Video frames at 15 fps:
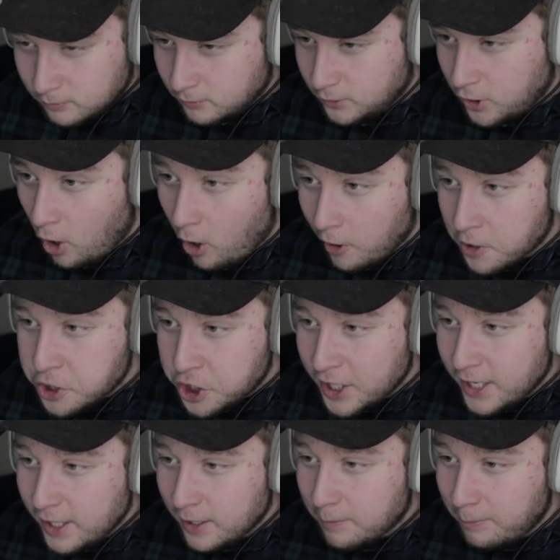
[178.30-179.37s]
the
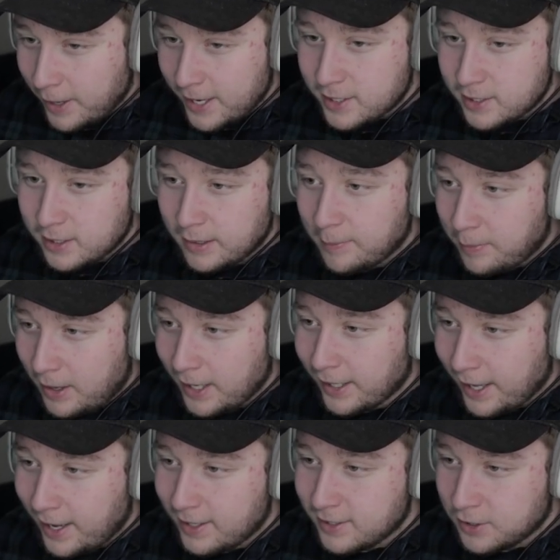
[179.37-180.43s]
RNG-based
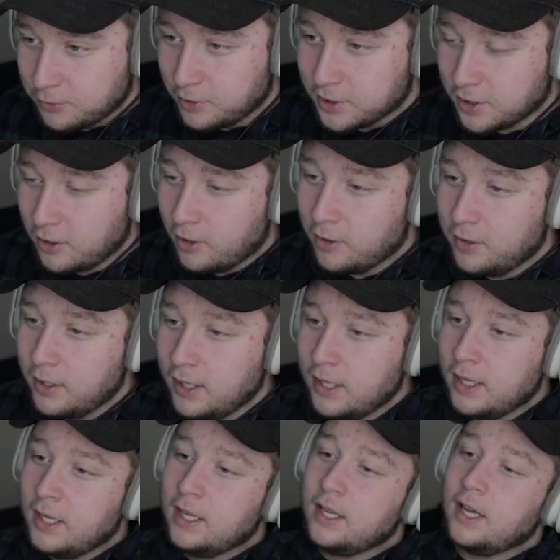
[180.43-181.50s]
podcast is what it's called.
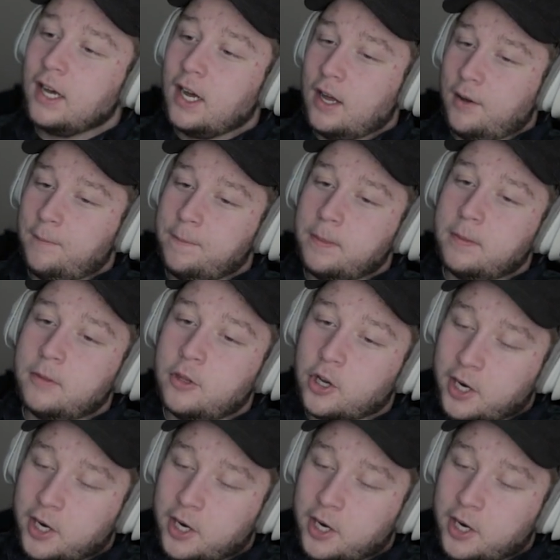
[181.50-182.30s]
You're